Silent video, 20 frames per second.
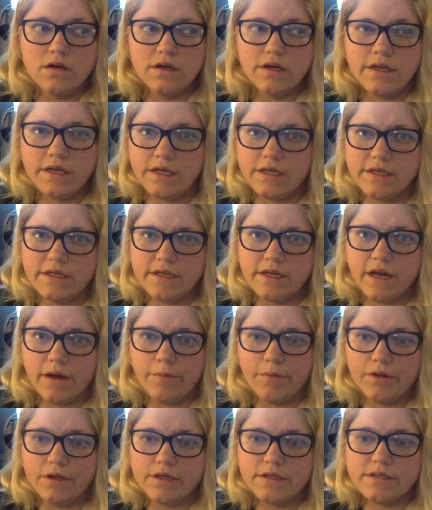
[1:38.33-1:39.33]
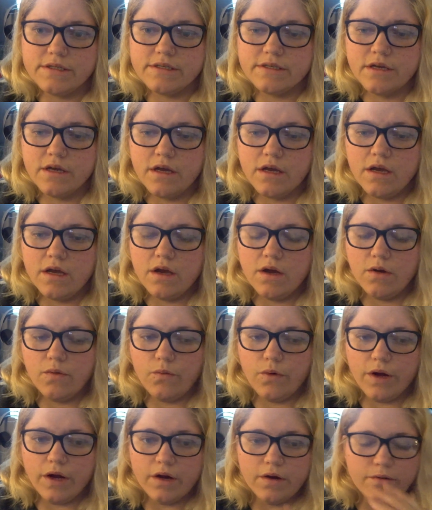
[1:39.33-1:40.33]
in Indianapolis
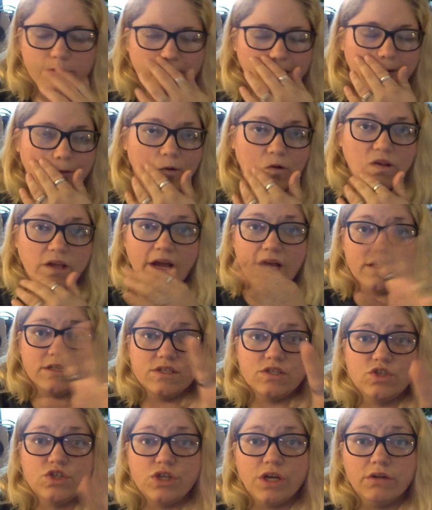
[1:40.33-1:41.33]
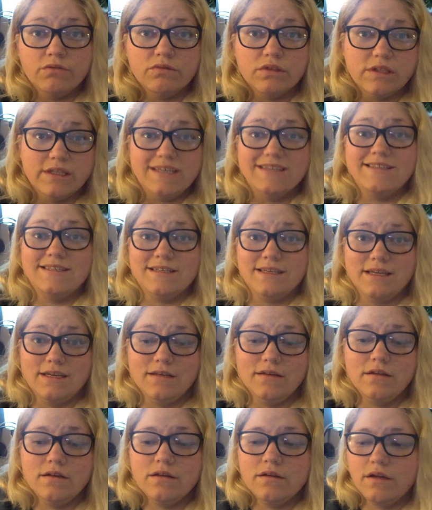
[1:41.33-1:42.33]
where they were last generally
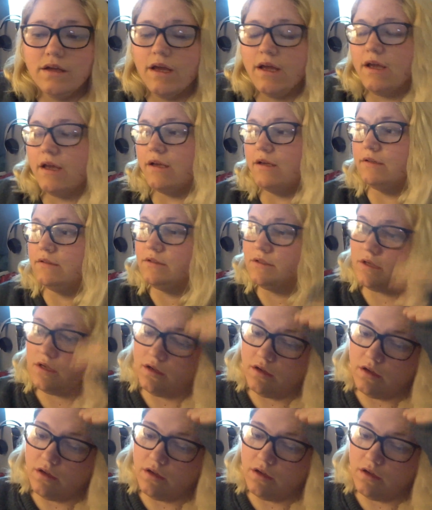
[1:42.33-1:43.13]
seen. And